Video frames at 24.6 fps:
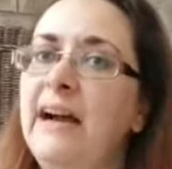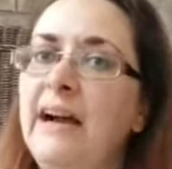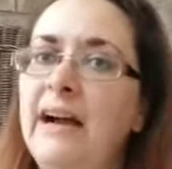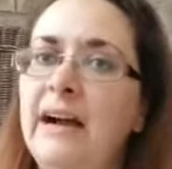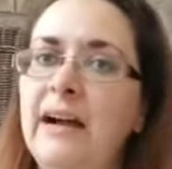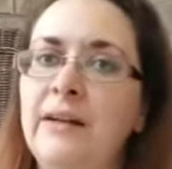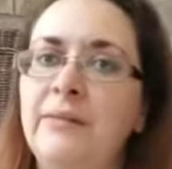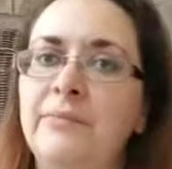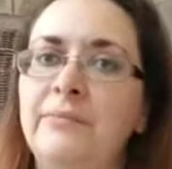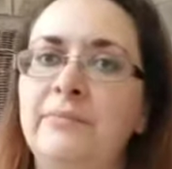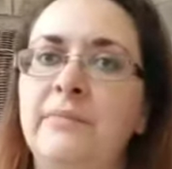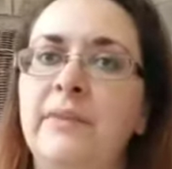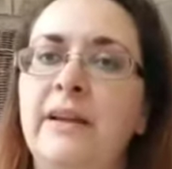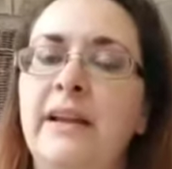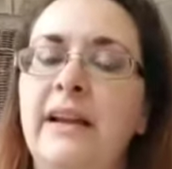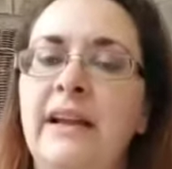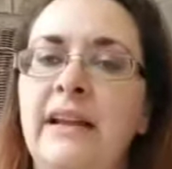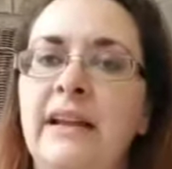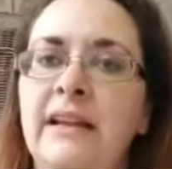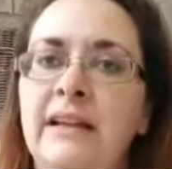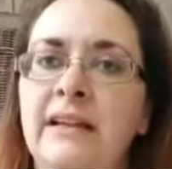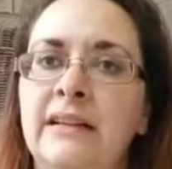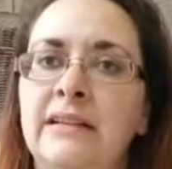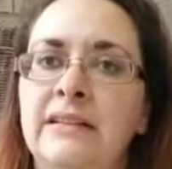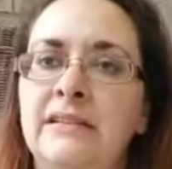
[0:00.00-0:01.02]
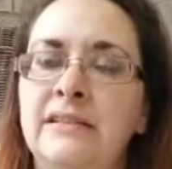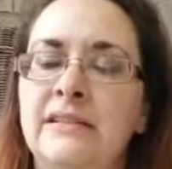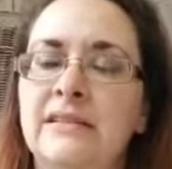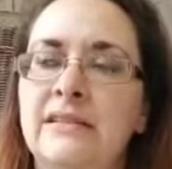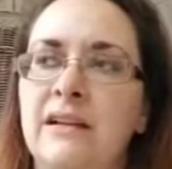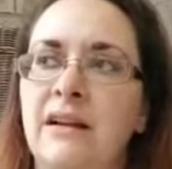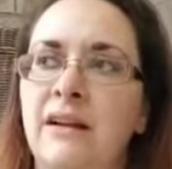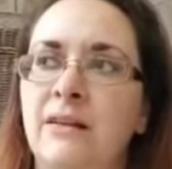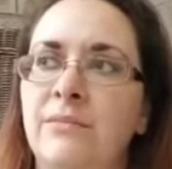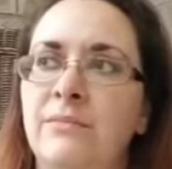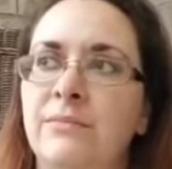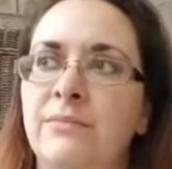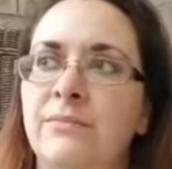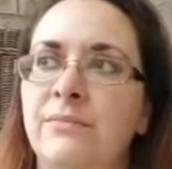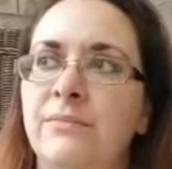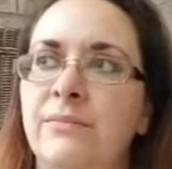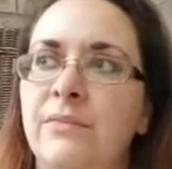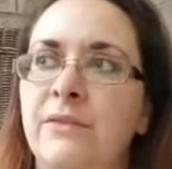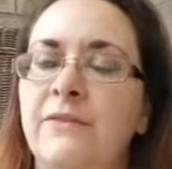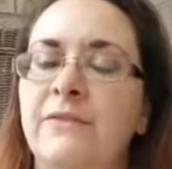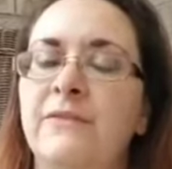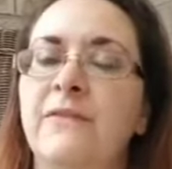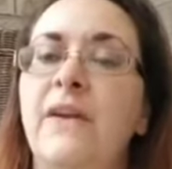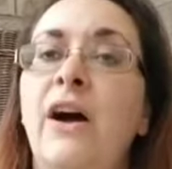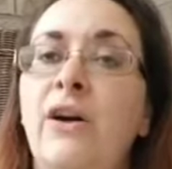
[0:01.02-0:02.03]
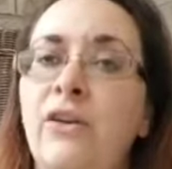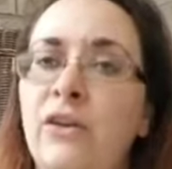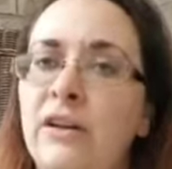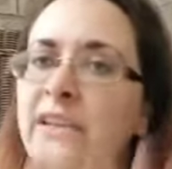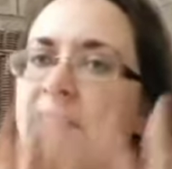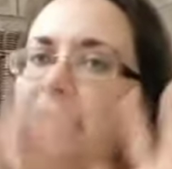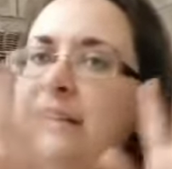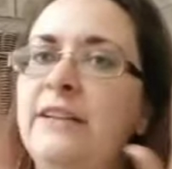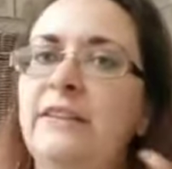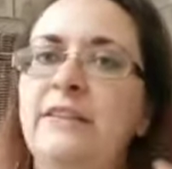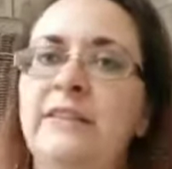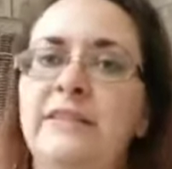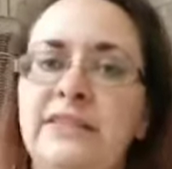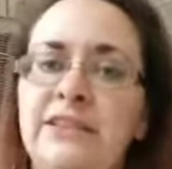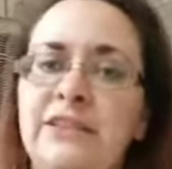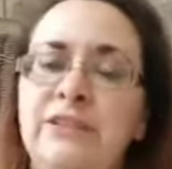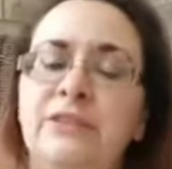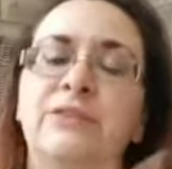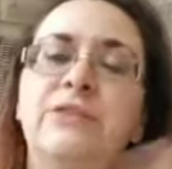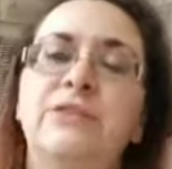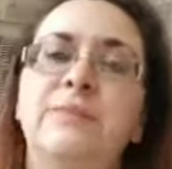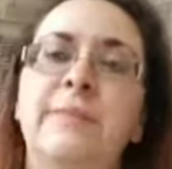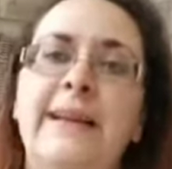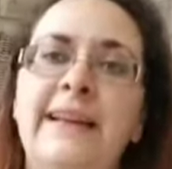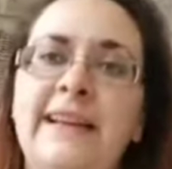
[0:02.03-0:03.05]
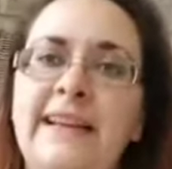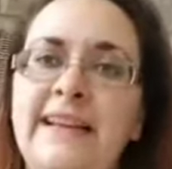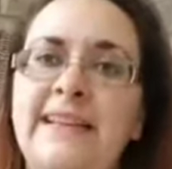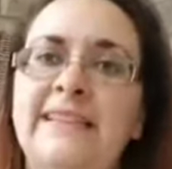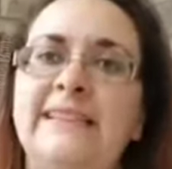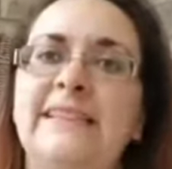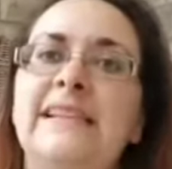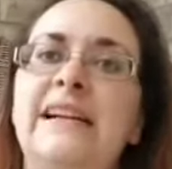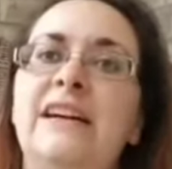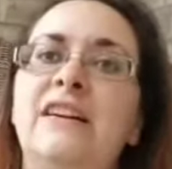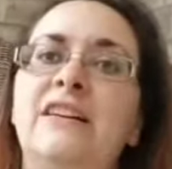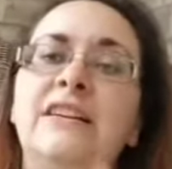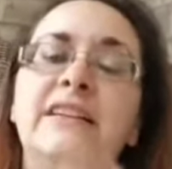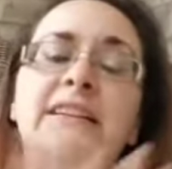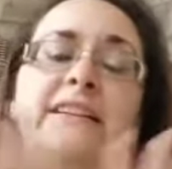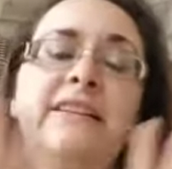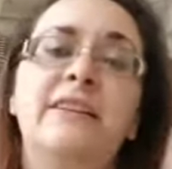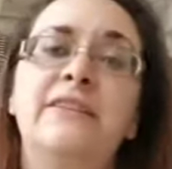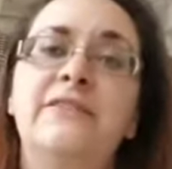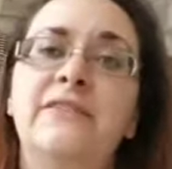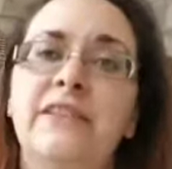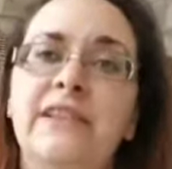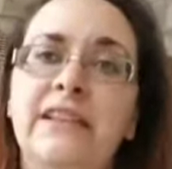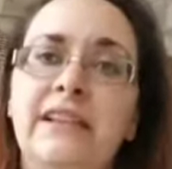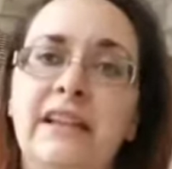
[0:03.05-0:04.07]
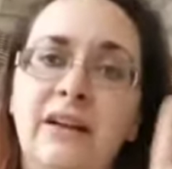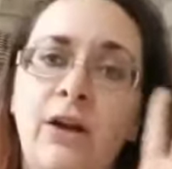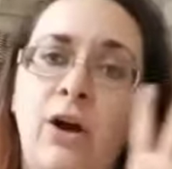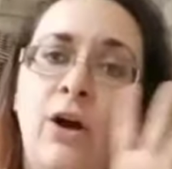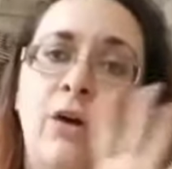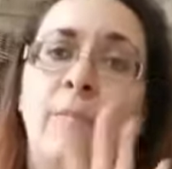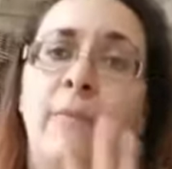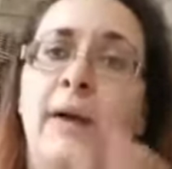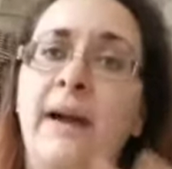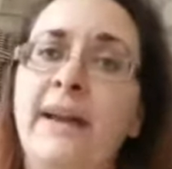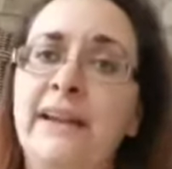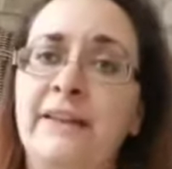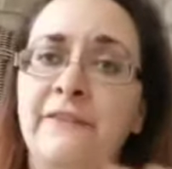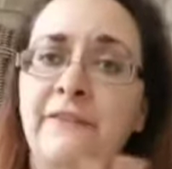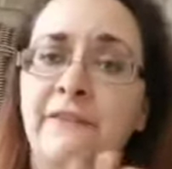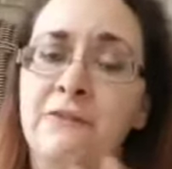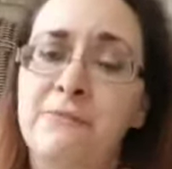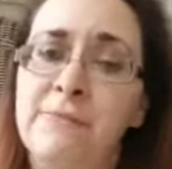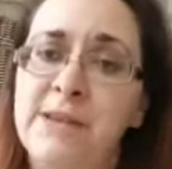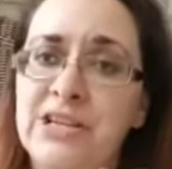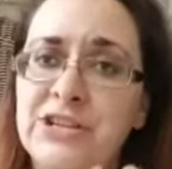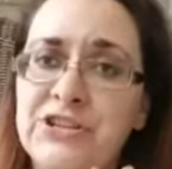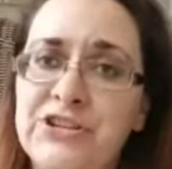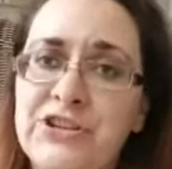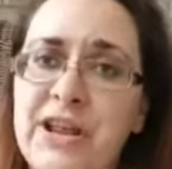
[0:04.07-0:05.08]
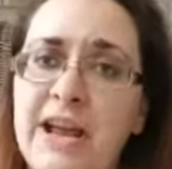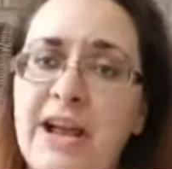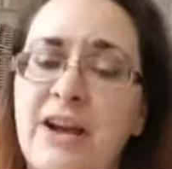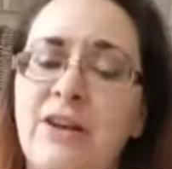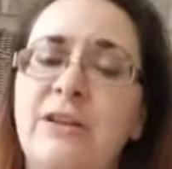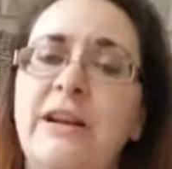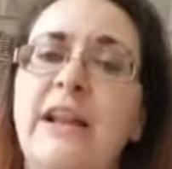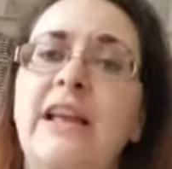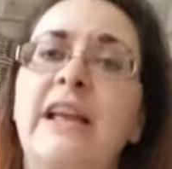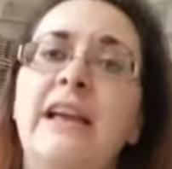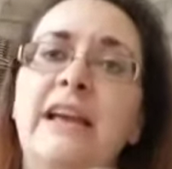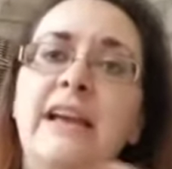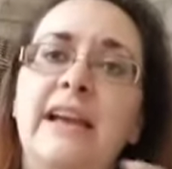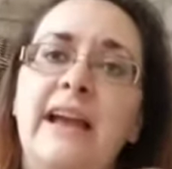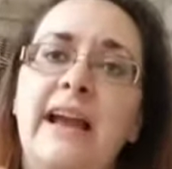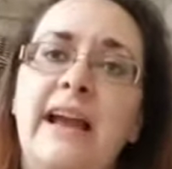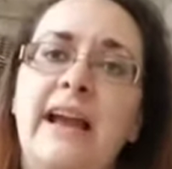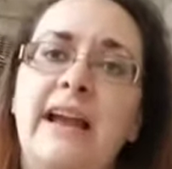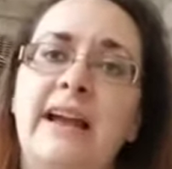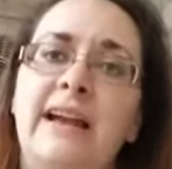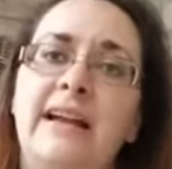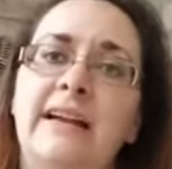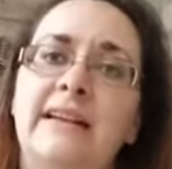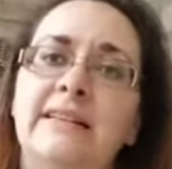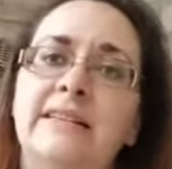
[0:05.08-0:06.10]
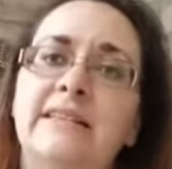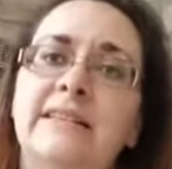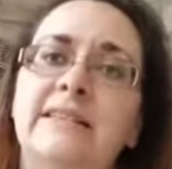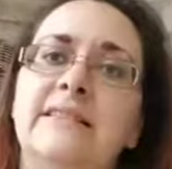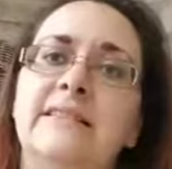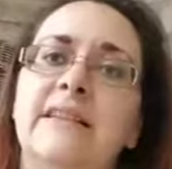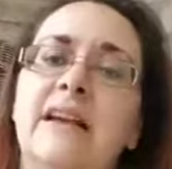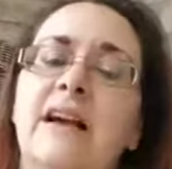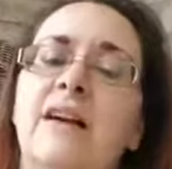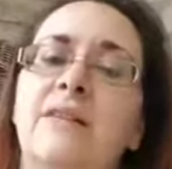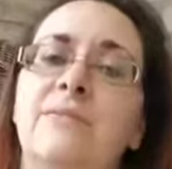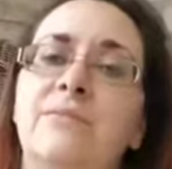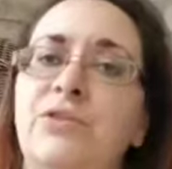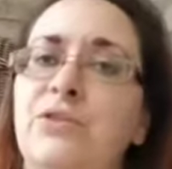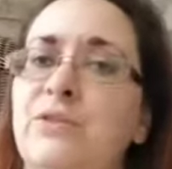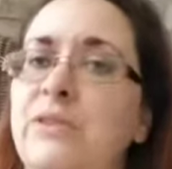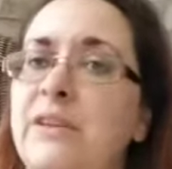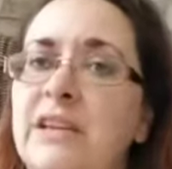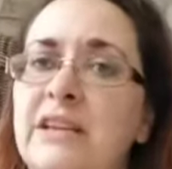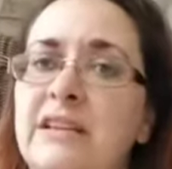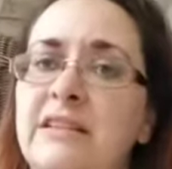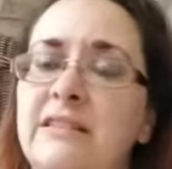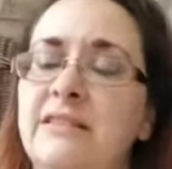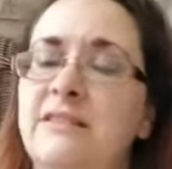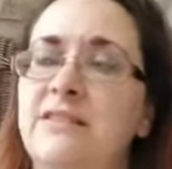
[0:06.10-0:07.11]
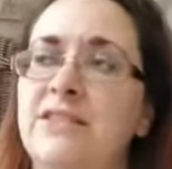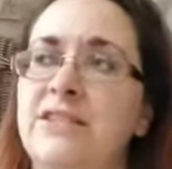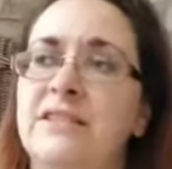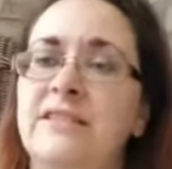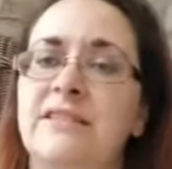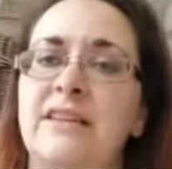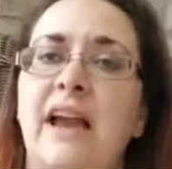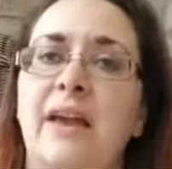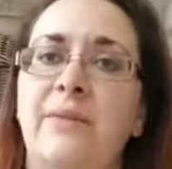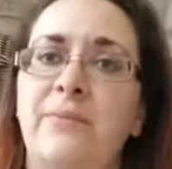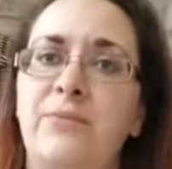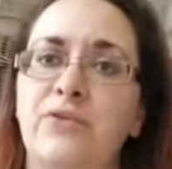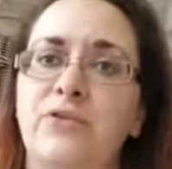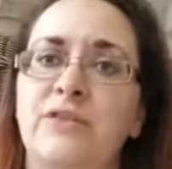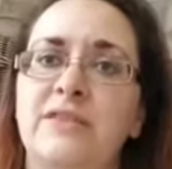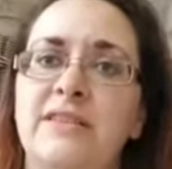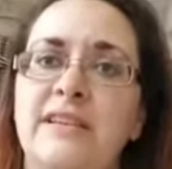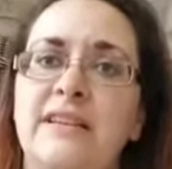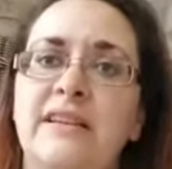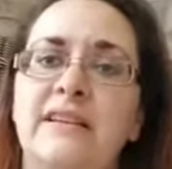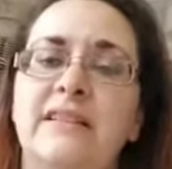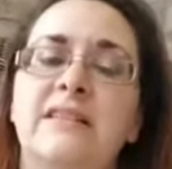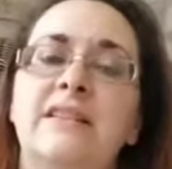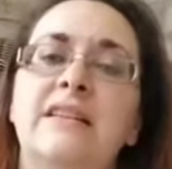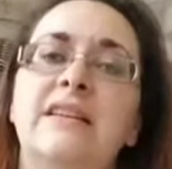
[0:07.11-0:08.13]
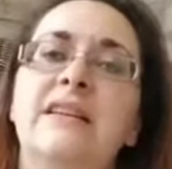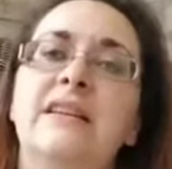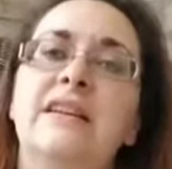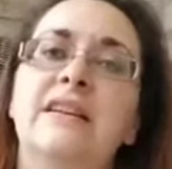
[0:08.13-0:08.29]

Um, and um, I'll clear, you know, to make it easy, I'll clear every all my information out and um, you could just type yours in.